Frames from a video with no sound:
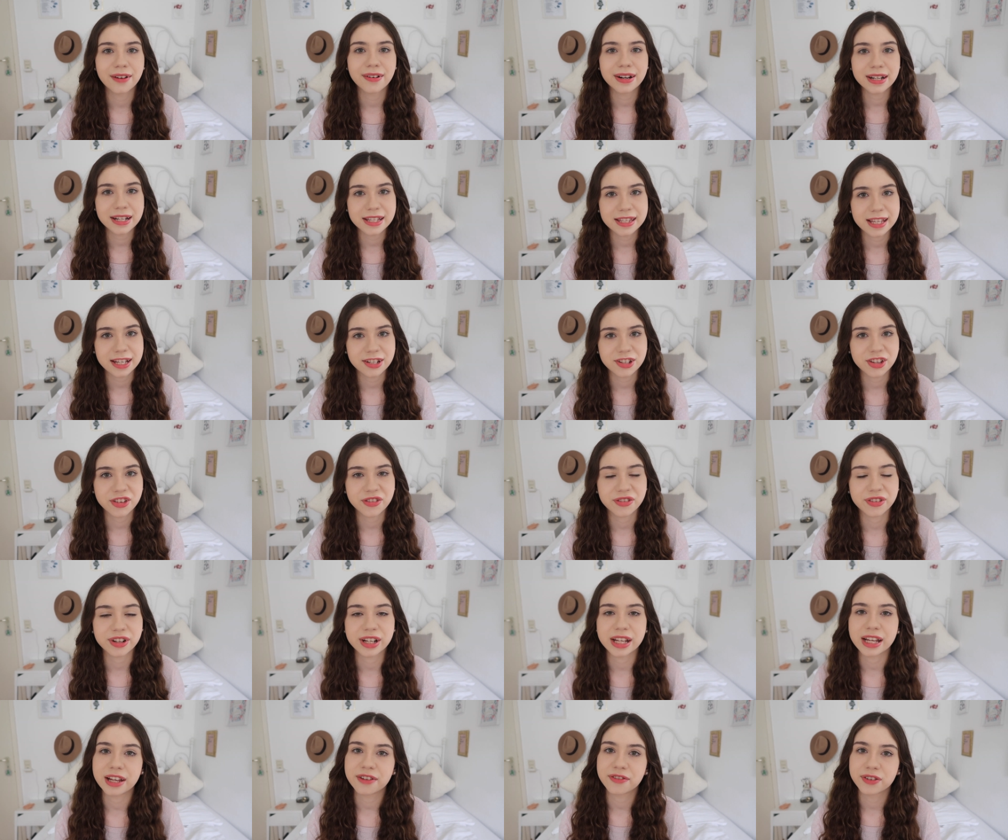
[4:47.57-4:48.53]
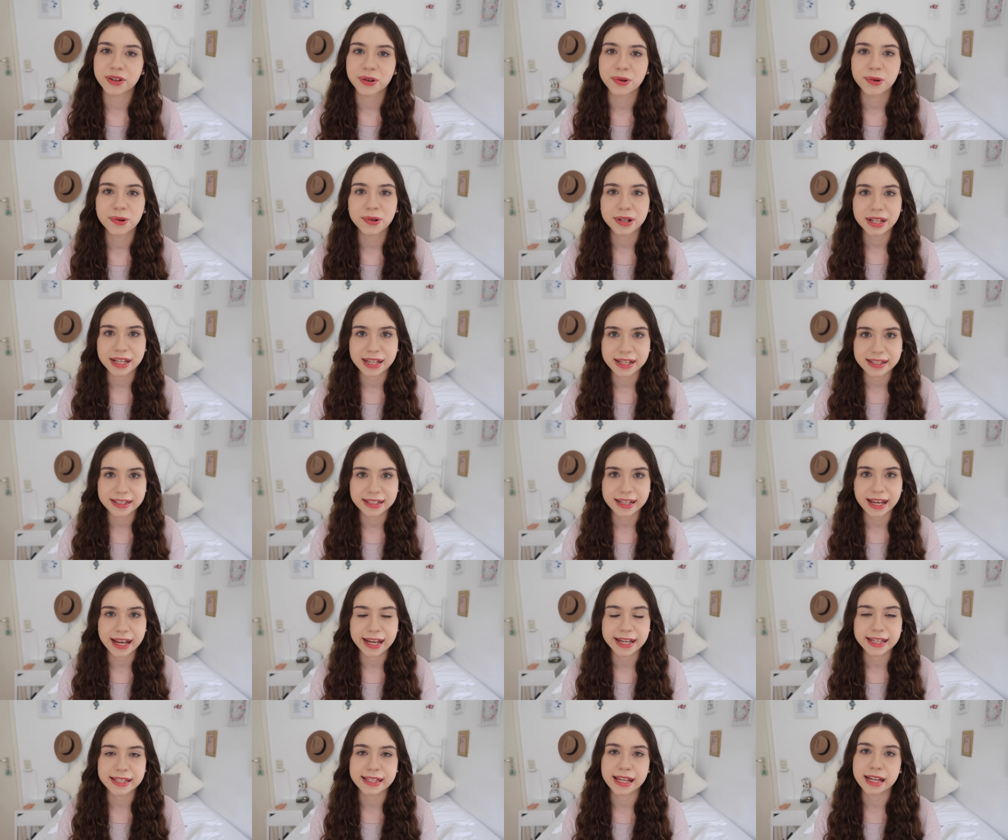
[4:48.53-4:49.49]
Now, under section 3, if a court hears a
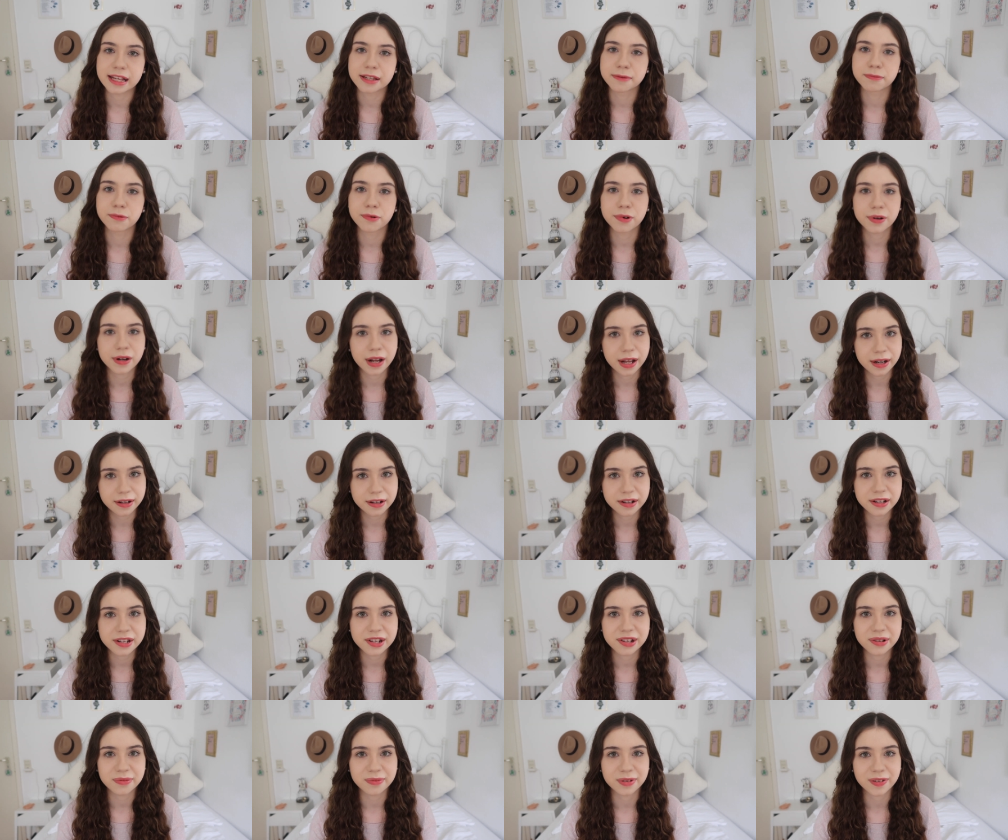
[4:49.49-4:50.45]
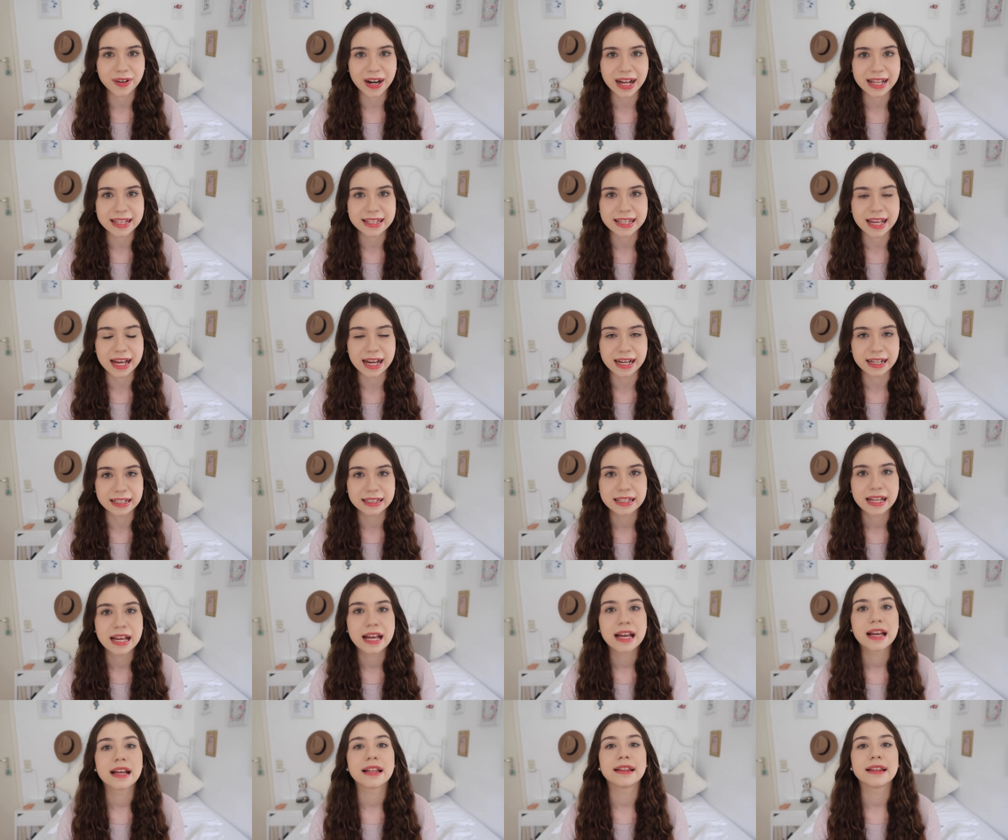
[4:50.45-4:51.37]
case that is brought under the Human Rights Act,